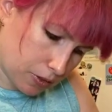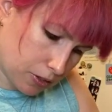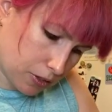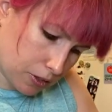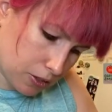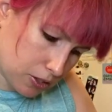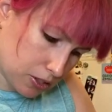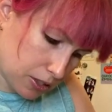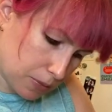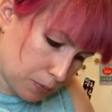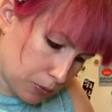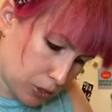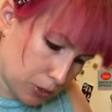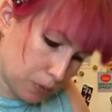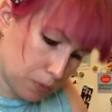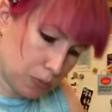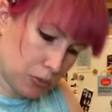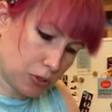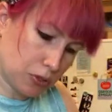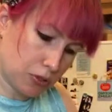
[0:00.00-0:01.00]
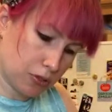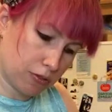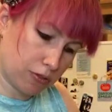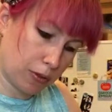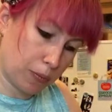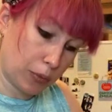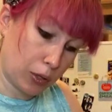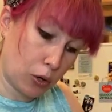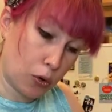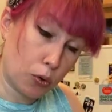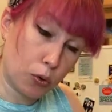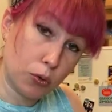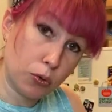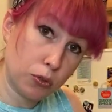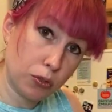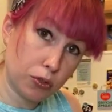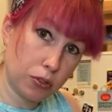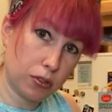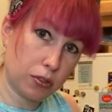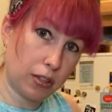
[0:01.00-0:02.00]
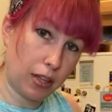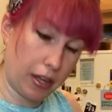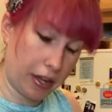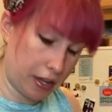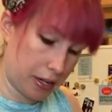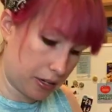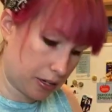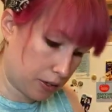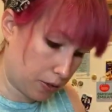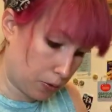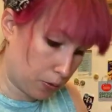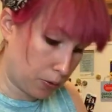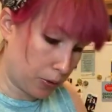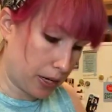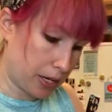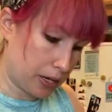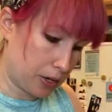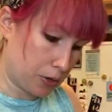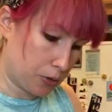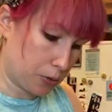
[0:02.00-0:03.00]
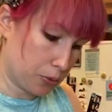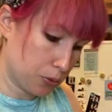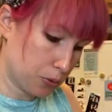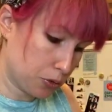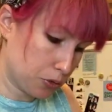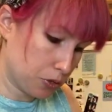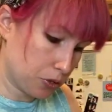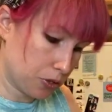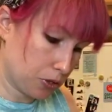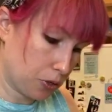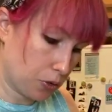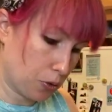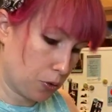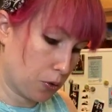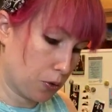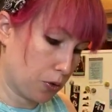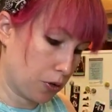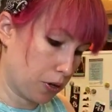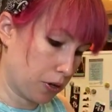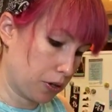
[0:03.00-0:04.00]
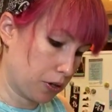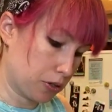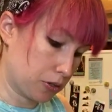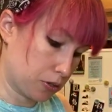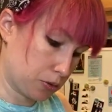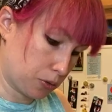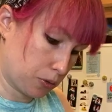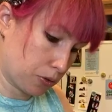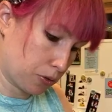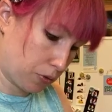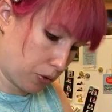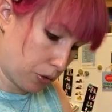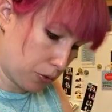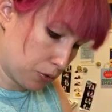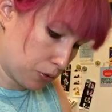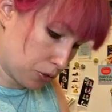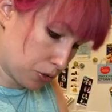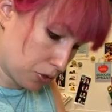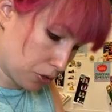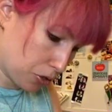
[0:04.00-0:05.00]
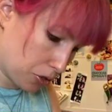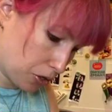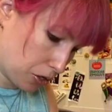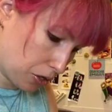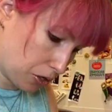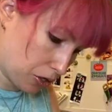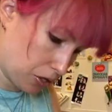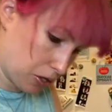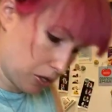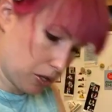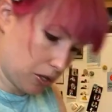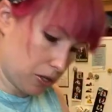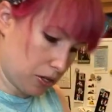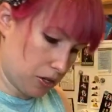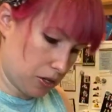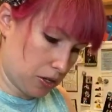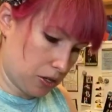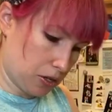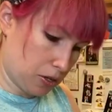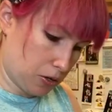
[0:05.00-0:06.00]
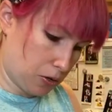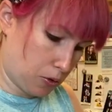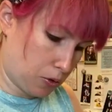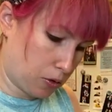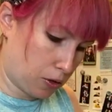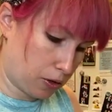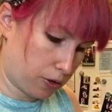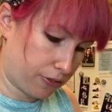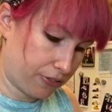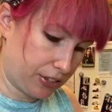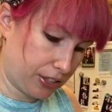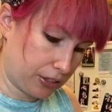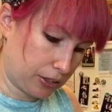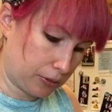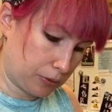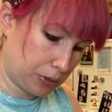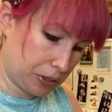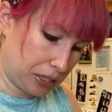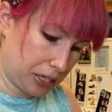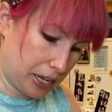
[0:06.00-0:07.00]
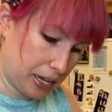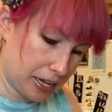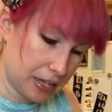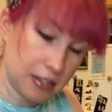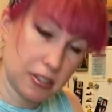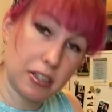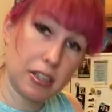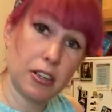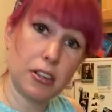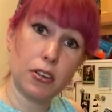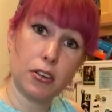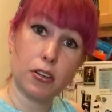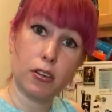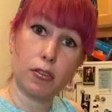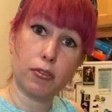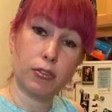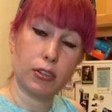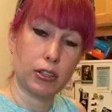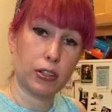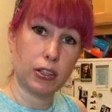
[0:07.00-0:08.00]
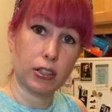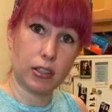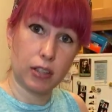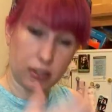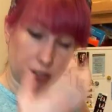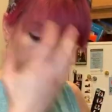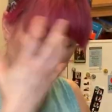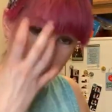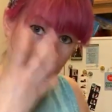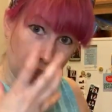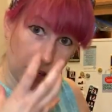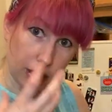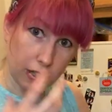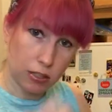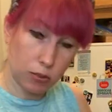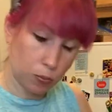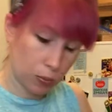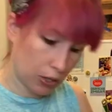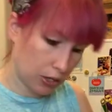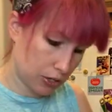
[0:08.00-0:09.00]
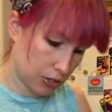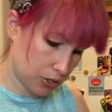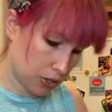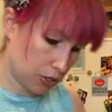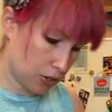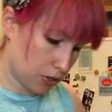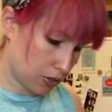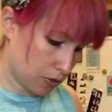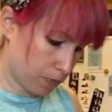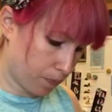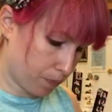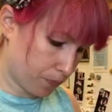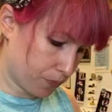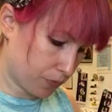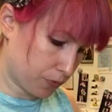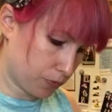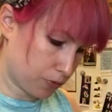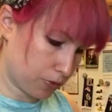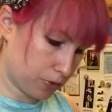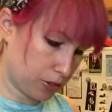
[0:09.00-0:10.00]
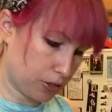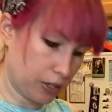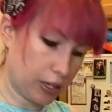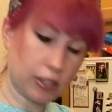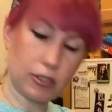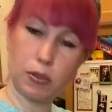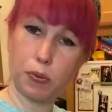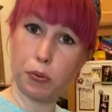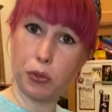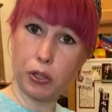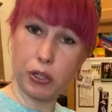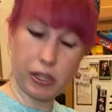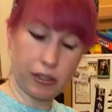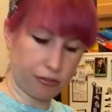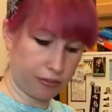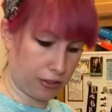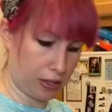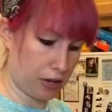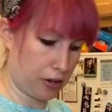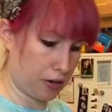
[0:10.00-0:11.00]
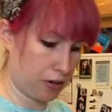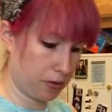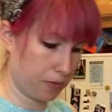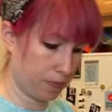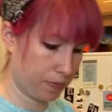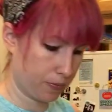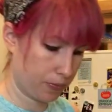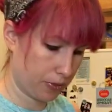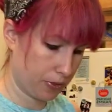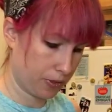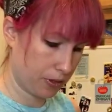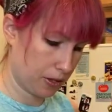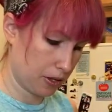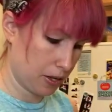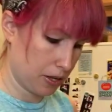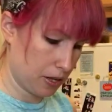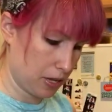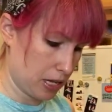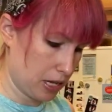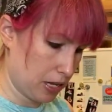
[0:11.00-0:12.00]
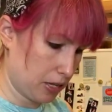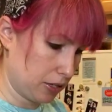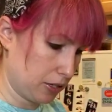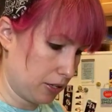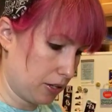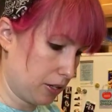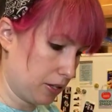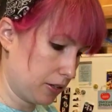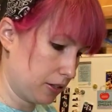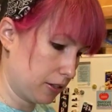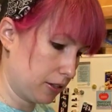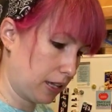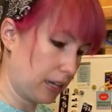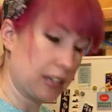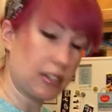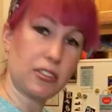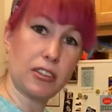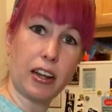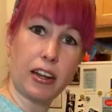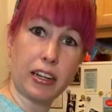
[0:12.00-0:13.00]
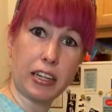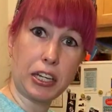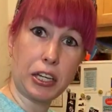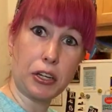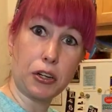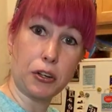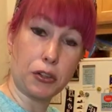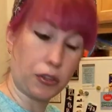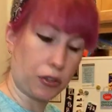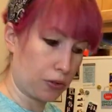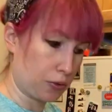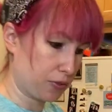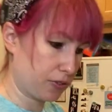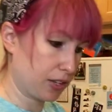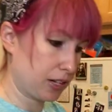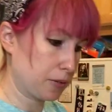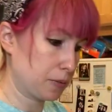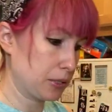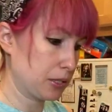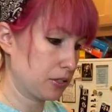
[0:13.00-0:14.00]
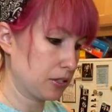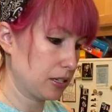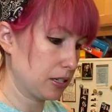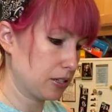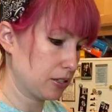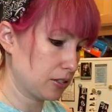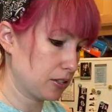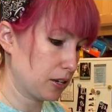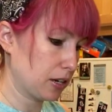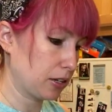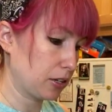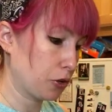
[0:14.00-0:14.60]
symptoms from a cold, like a runny nose or a sore throat, or feeling really hazy or feeling lots of sinus pressure, you get some relief there. That is not a cure, though. Vitamin C does not